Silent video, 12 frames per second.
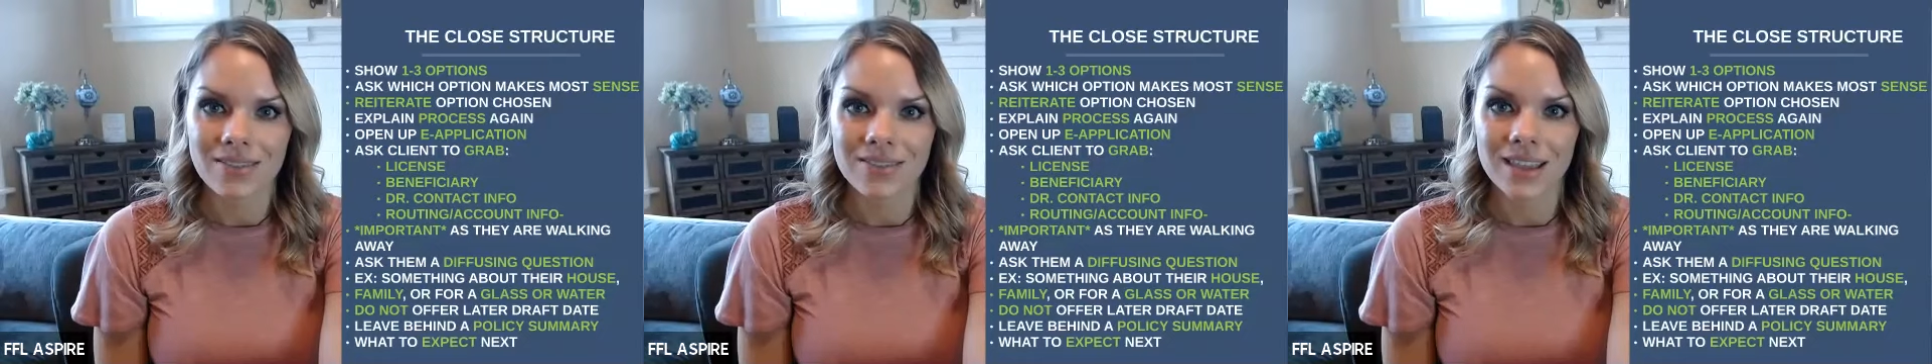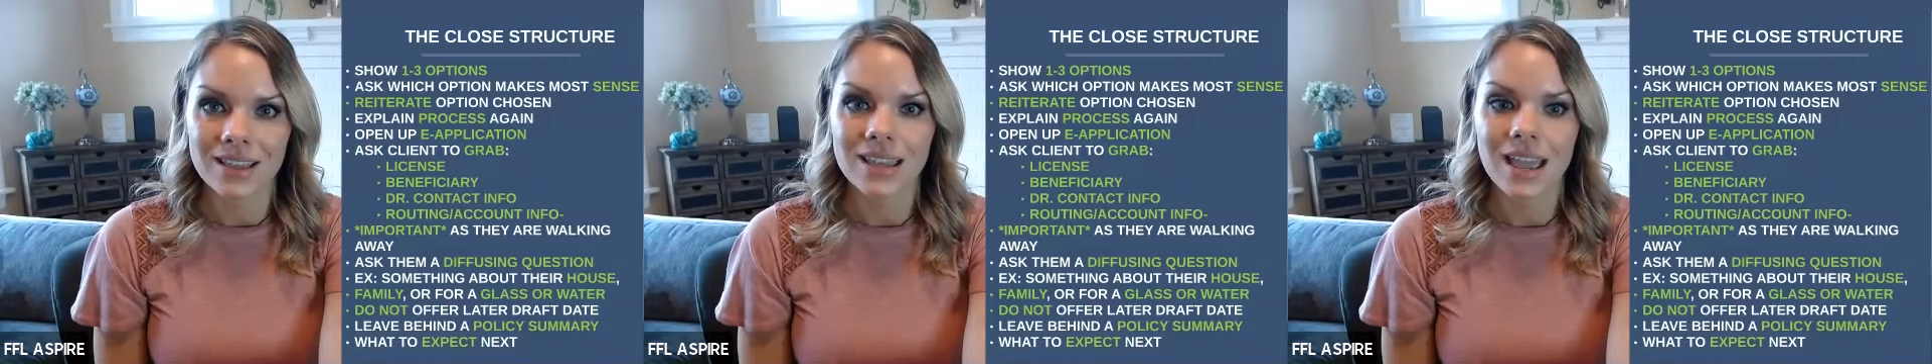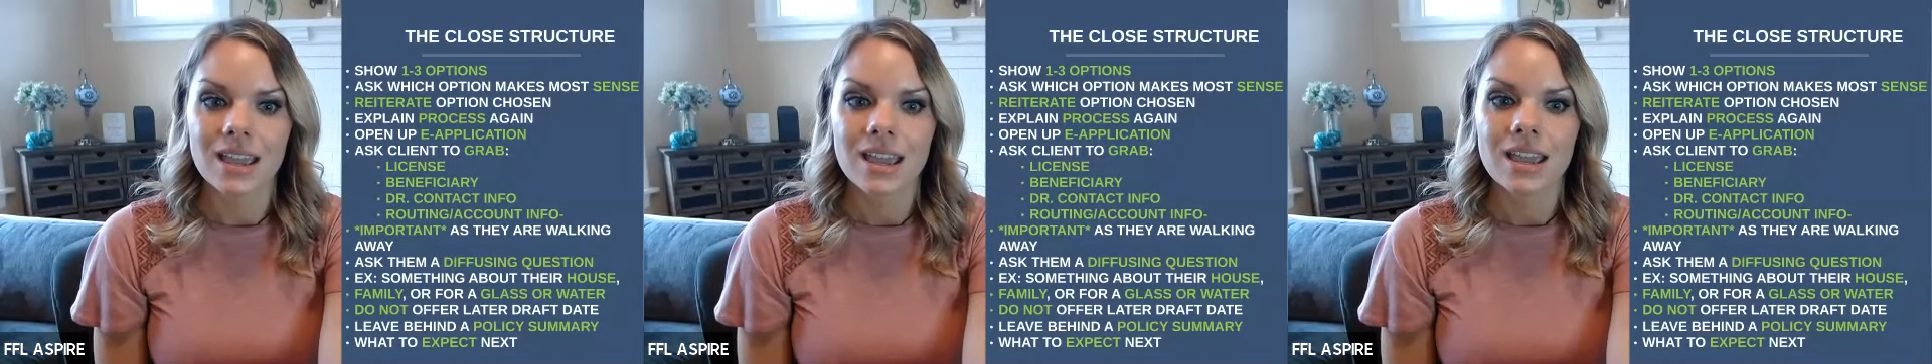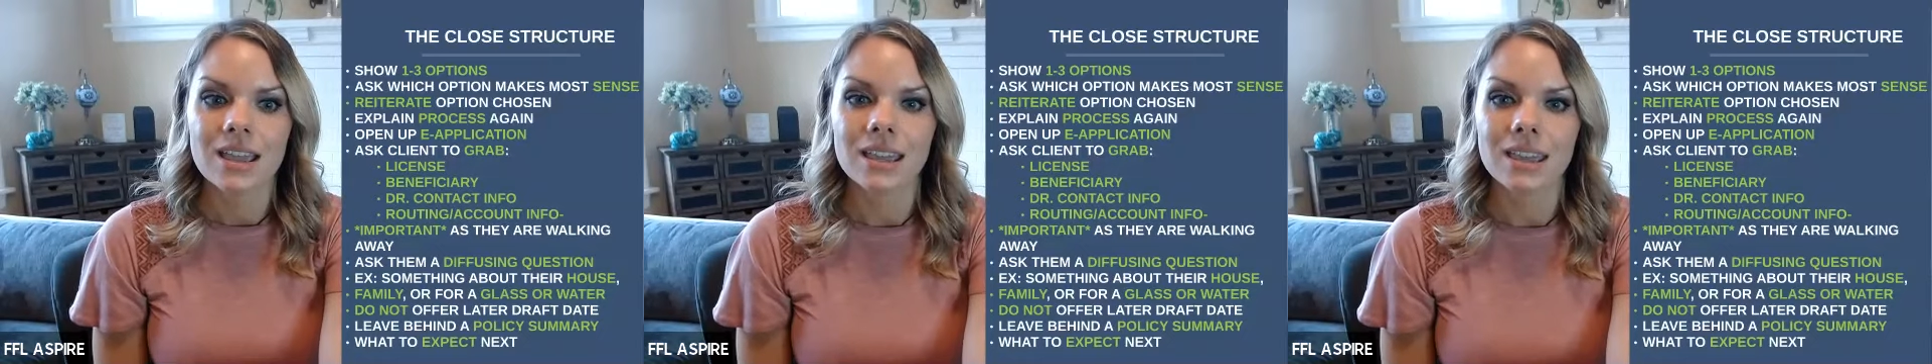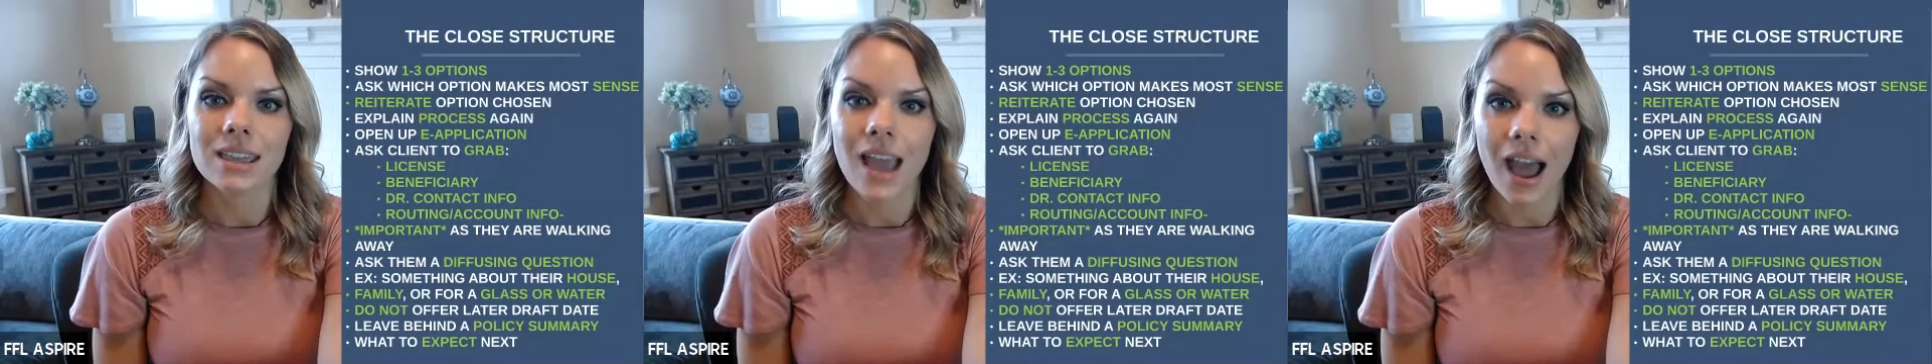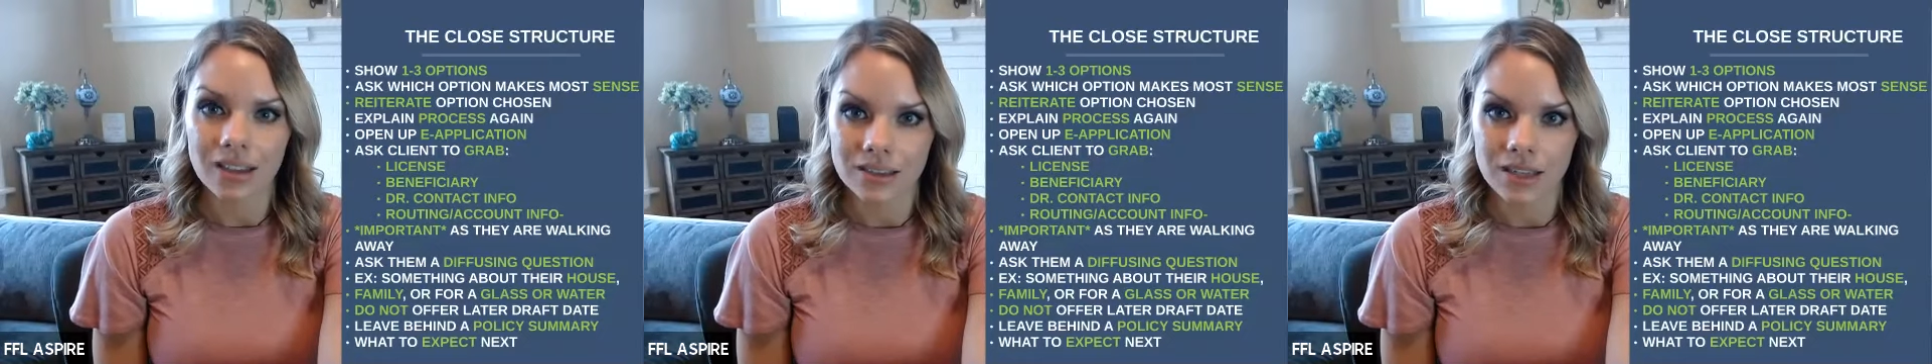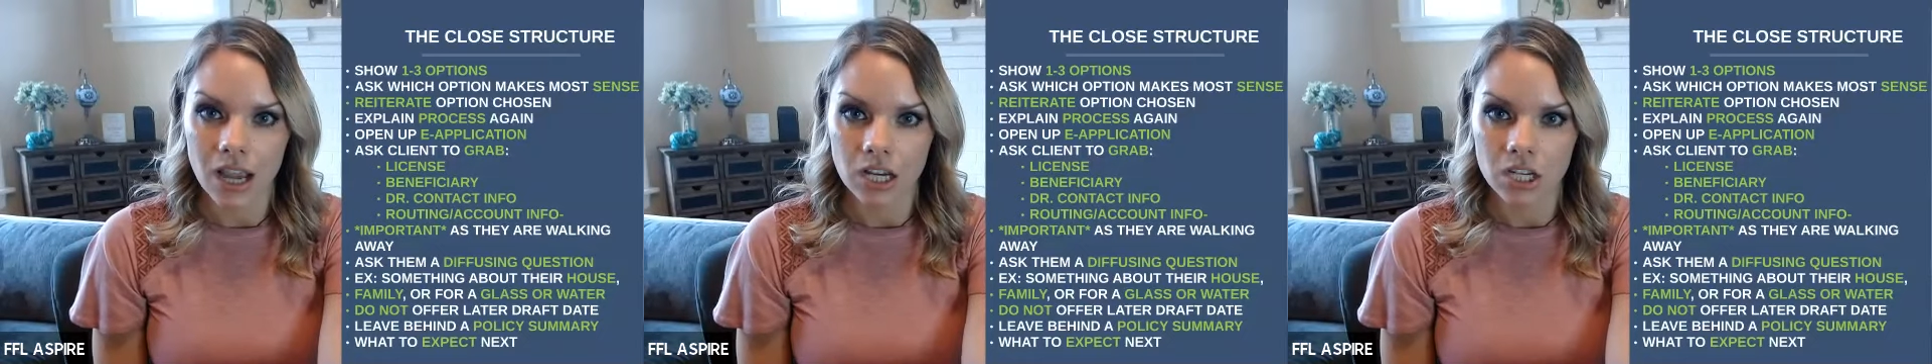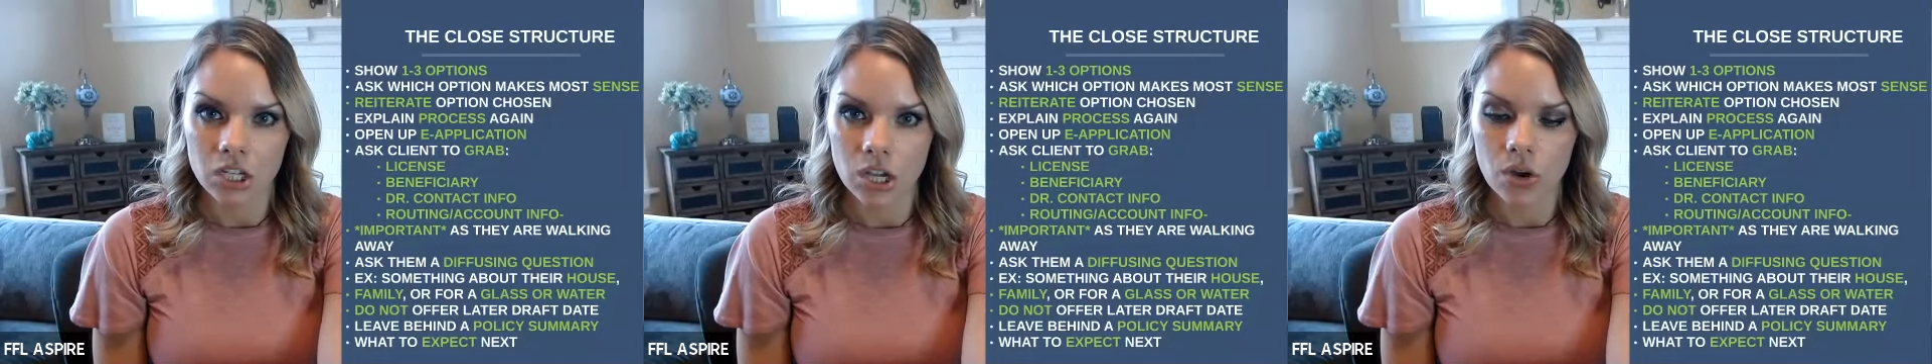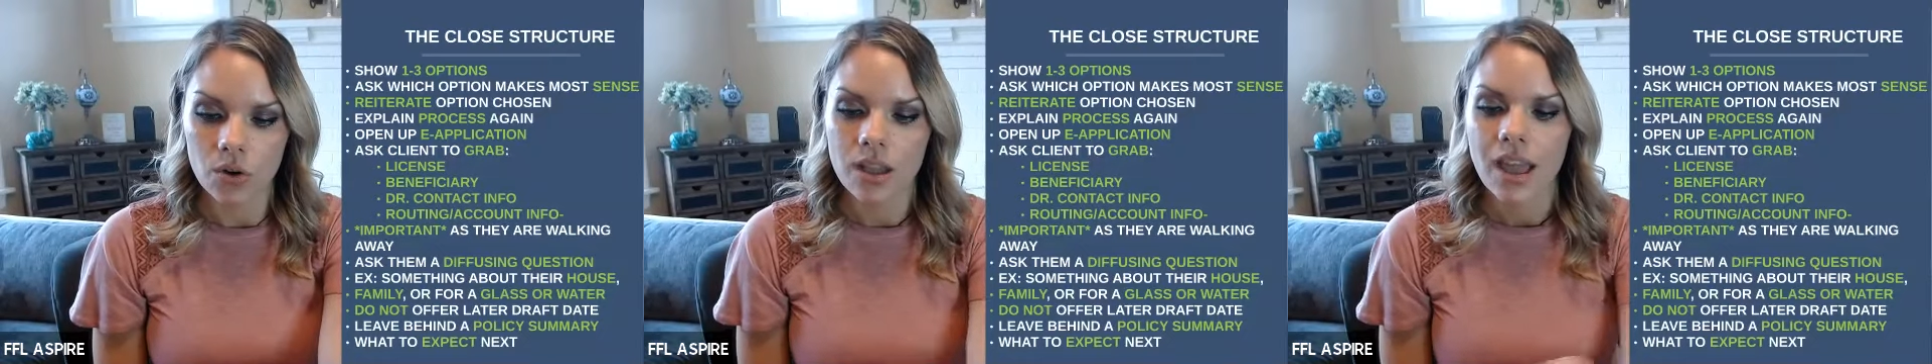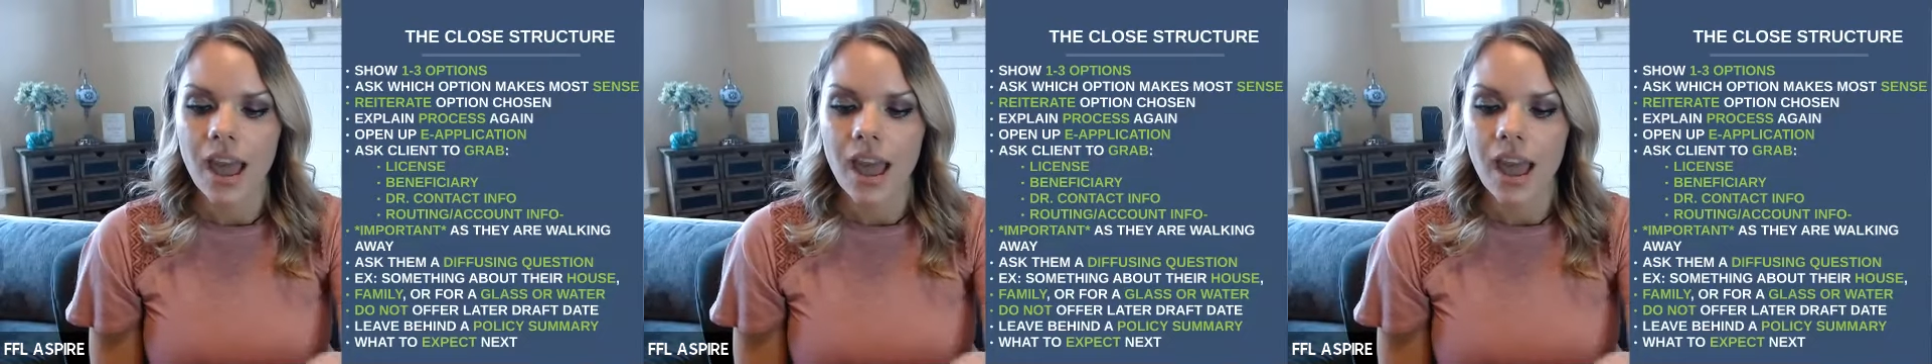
And they say, yes, I do.